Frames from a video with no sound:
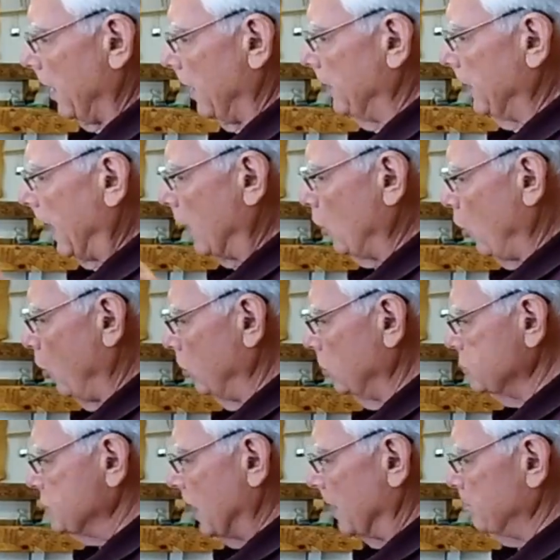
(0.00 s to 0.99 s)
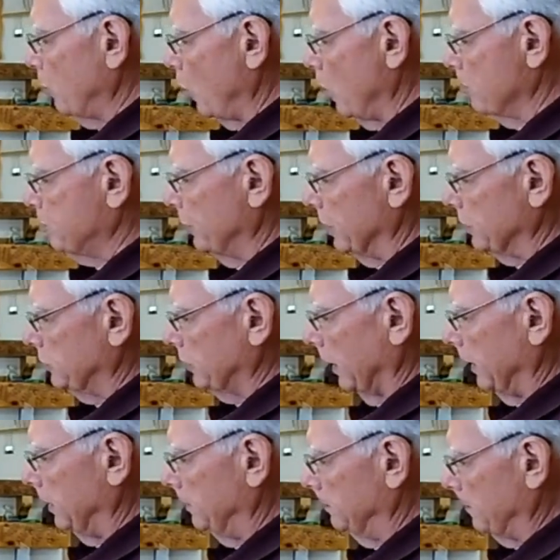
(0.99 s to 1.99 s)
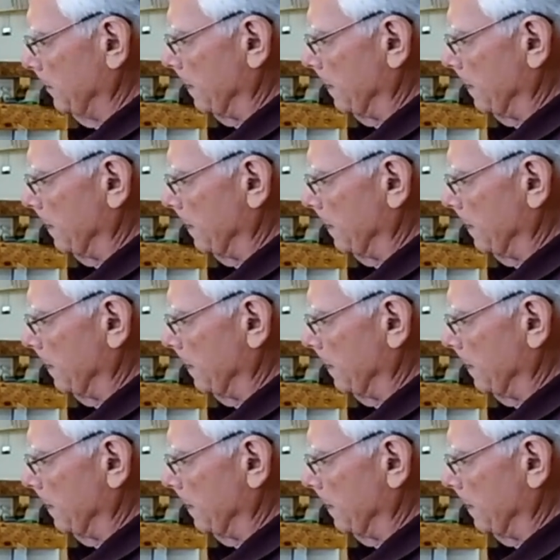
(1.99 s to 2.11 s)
And that holds that ball pretty tight.